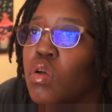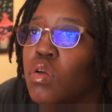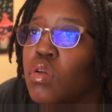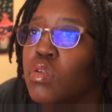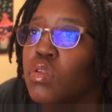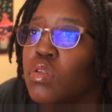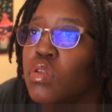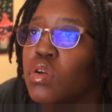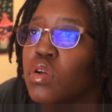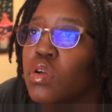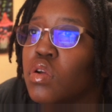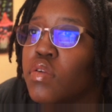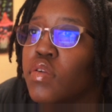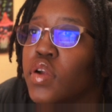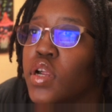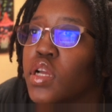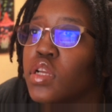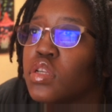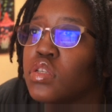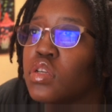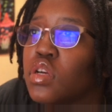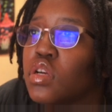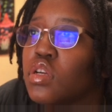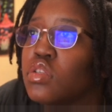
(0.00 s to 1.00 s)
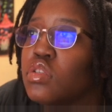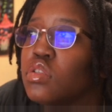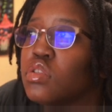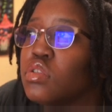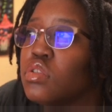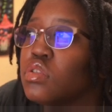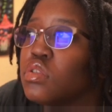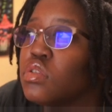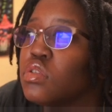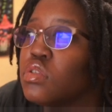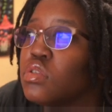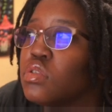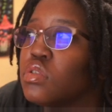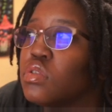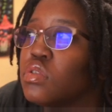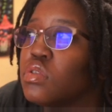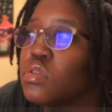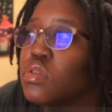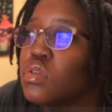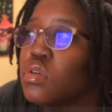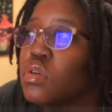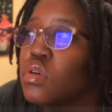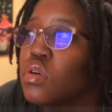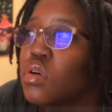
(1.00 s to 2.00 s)
the correct sizes
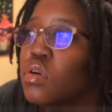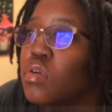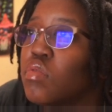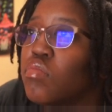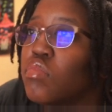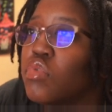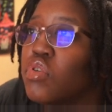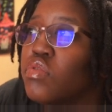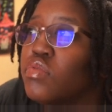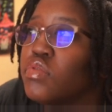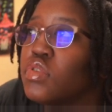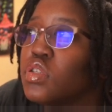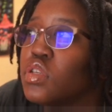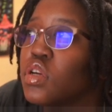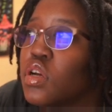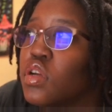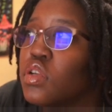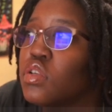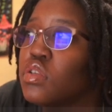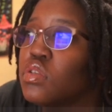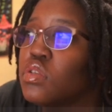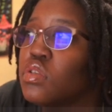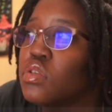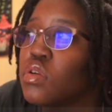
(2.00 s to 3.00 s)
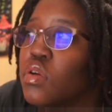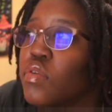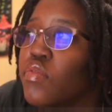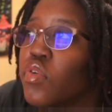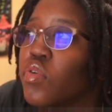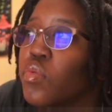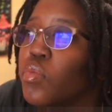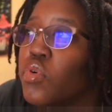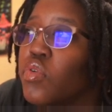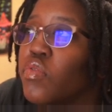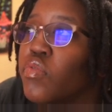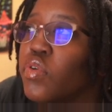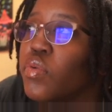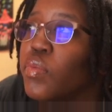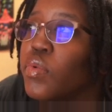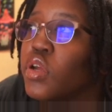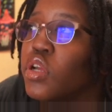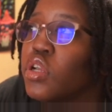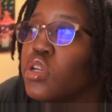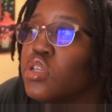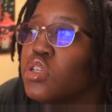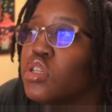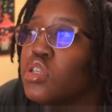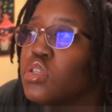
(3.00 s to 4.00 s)
on both sides for both your
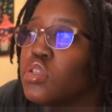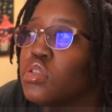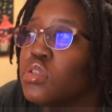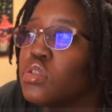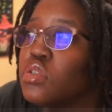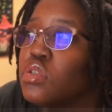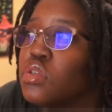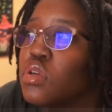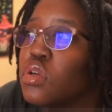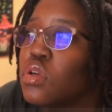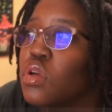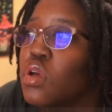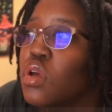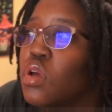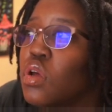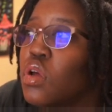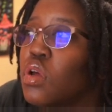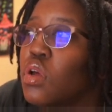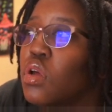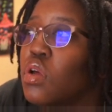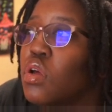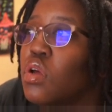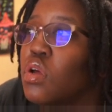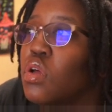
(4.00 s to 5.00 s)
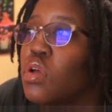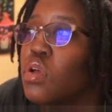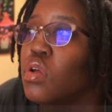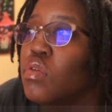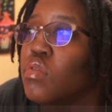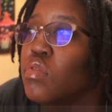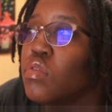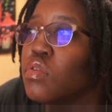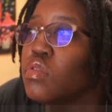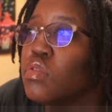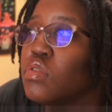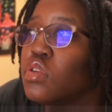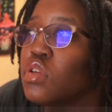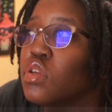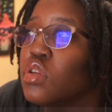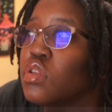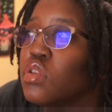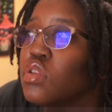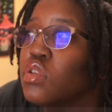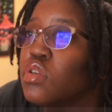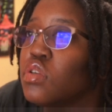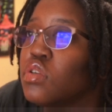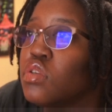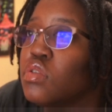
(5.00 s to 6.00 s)
pictures.
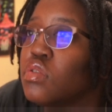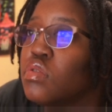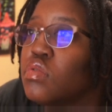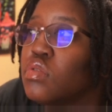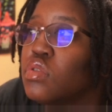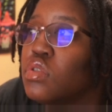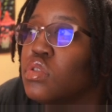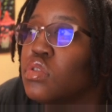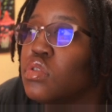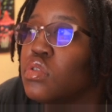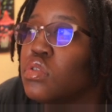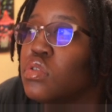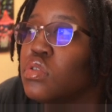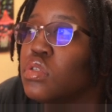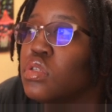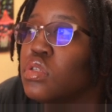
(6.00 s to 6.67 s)
Rotate this one.